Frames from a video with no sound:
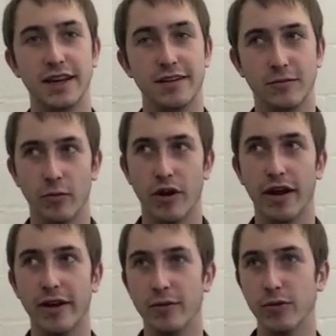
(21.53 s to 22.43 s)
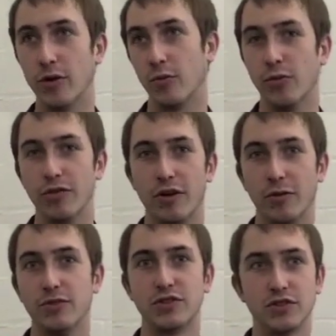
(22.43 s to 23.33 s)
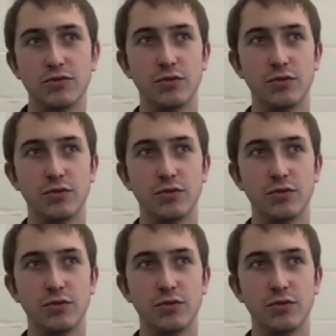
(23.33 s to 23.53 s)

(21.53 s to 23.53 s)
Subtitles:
get what I would have hoped